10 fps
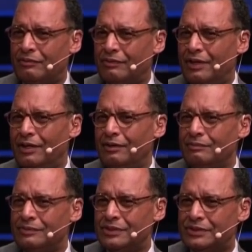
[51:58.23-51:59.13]

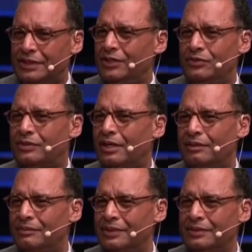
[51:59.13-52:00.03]
realm to see you
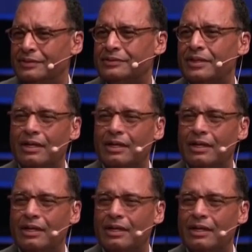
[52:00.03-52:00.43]
come in and say,